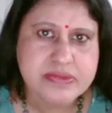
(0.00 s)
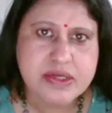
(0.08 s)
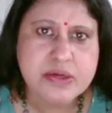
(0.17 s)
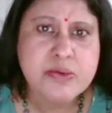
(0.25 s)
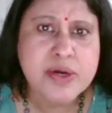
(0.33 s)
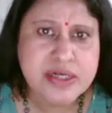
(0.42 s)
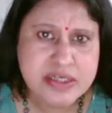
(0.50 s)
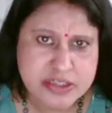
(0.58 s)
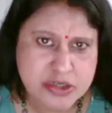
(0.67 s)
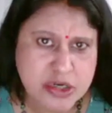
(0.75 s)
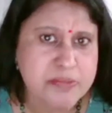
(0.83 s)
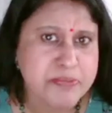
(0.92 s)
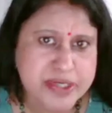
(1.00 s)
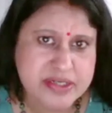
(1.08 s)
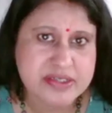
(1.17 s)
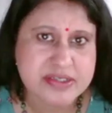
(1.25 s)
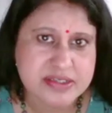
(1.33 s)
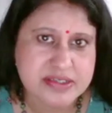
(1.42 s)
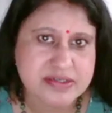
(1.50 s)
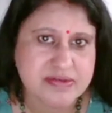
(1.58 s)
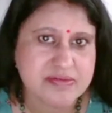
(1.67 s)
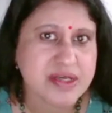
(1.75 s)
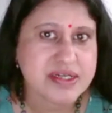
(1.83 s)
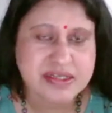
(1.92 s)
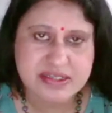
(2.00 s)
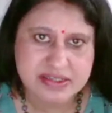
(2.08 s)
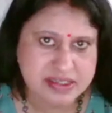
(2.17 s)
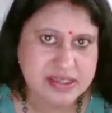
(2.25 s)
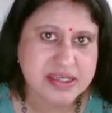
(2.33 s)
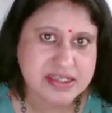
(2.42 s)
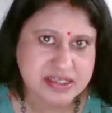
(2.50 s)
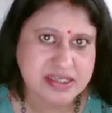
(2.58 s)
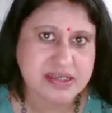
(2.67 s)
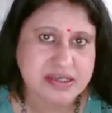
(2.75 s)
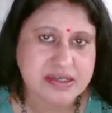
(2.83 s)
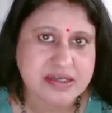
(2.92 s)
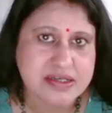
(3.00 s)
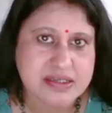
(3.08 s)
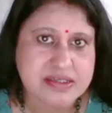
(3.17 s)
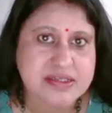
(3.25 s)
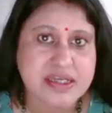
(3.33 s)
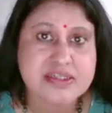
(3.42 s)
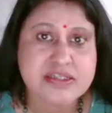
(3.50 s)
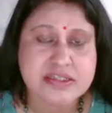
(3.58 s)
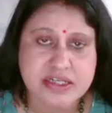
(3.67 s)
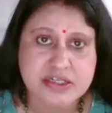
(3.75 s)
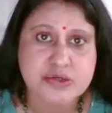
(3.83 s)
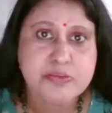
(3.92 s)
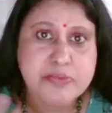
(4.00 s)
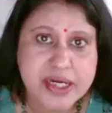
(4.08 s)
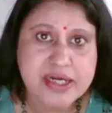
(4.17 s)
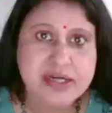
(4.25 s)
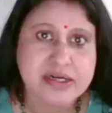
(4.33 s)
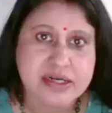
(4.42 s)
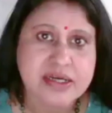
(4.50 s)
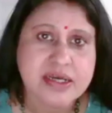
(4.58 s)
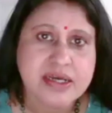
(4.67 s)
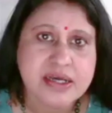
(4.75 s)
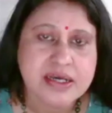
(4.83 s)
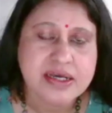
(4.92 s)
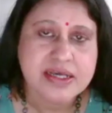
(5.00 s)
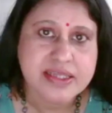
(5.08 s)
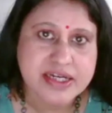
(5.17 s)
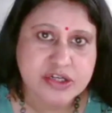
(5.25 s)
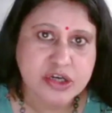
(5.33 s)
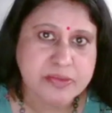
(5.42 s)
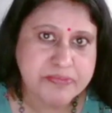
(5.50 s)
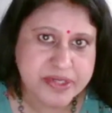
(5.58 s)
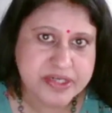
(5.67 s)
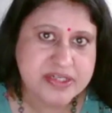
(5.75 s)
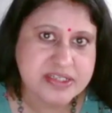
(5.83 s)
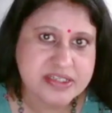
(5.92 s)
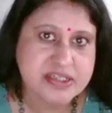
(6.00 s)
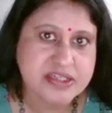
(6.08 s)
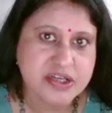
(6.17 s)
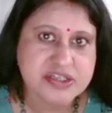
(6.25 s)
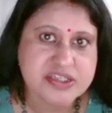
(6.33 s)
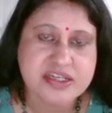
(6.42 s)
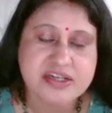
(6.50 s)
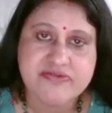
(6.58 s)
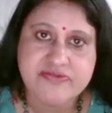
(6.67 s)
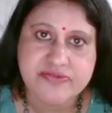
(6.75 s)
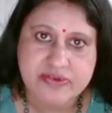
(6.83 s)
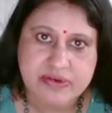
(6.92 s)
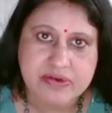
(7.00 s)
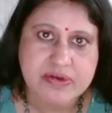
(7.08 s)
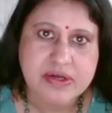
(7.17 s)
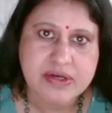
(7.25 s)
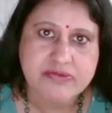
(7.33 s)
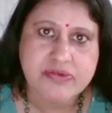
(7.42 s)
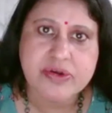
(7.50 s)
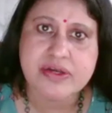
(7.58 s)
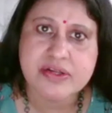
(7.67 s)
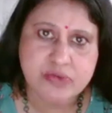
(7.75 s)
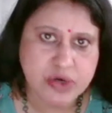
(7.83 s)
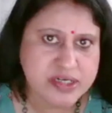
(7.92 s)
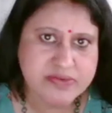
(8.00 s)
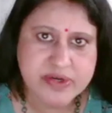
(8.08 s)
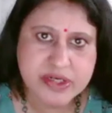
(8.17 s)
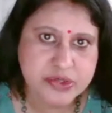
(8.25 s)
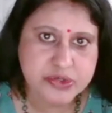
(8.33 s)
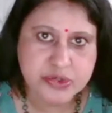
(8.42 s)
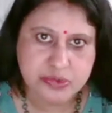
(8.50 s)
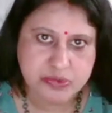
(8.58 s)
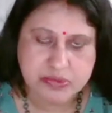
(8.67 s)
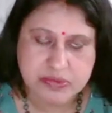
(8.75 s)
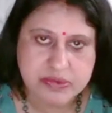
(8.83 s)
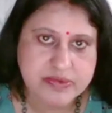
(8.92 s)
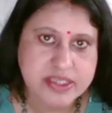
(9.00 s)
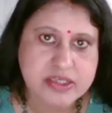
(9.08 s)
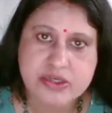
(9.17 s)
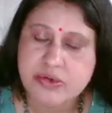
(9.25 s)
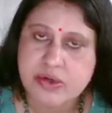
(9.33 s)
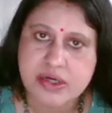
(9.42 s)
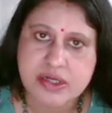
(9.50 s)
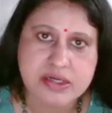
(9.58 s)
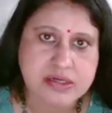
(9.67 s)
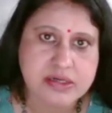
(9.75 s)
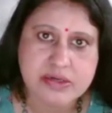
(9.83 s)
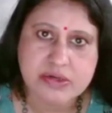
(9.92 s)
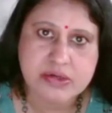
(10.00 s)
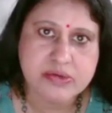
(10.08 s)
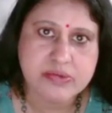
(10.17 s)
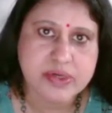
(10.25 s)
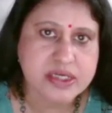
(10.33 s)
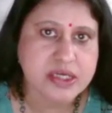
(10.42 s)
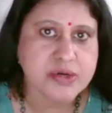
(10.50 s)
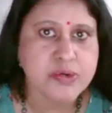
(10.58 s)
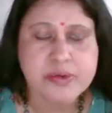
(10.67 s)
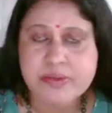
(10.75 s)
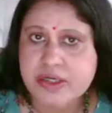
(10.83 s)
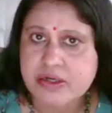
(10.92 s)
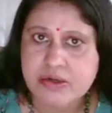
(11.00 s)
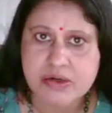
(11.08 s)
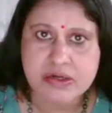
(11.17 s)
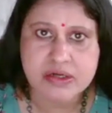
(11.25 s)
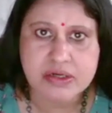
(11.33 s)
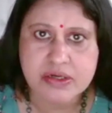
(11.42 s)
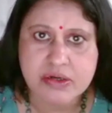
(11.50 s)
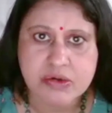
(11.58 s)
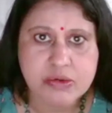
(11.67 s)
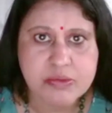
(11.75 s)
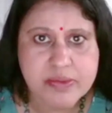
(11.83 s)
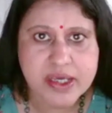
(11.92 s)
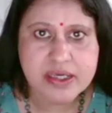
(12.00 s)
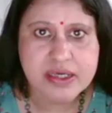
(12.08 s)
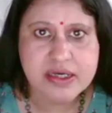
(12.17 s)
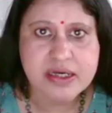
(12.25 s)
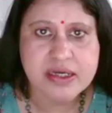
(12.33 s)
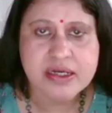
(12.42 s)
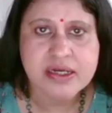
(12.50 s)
One is competence, and that is easy, in the sense that you build that competence in yourself for in whatever you do, whether you are a working woman or a homemaker.